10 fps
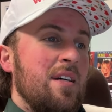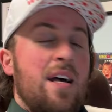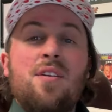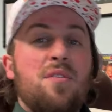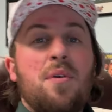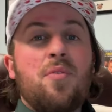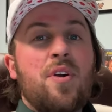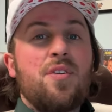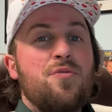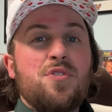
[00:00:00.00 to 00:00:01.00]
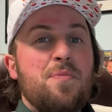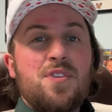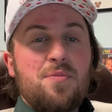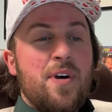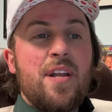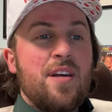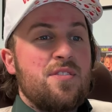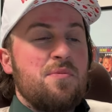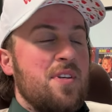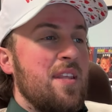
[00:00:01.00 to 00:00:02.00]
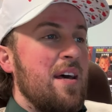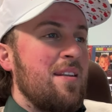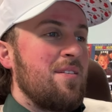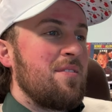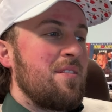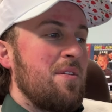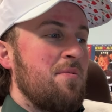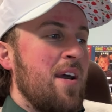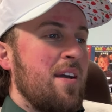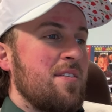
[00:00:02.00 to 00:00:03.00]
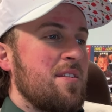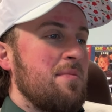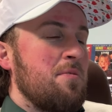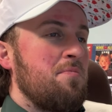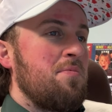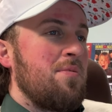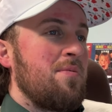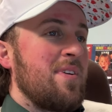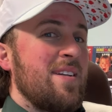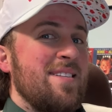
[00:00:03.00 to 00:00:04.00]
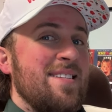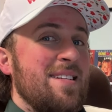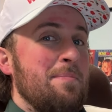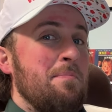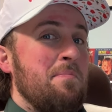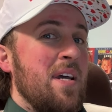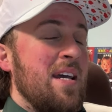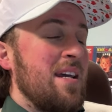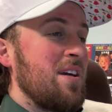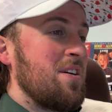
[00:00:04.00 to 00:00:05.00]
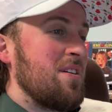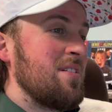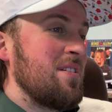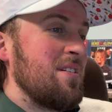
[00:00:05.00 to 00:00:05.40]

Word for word: I don't know what we're gonna do for special buy next week. That, that rack is gonna be pretty bare.